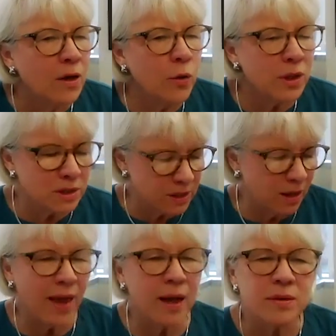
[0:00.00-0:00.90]
You can
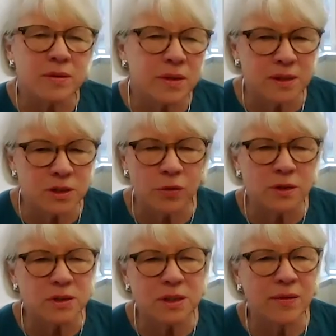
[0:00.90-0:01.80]
see that on DISC. You
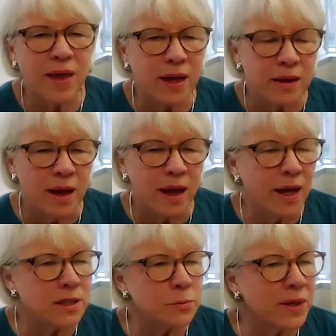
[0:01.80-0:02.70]
can see that
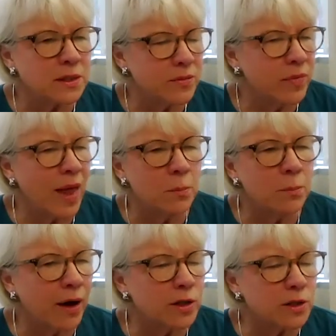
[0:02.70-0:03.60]
aspects of that in
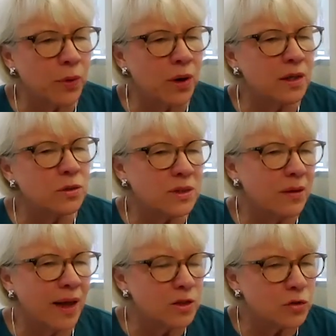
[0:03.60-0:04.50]
Myers Briggs. You
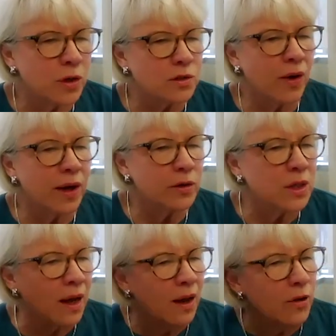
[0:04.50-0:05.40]
see that in Strengths Finders.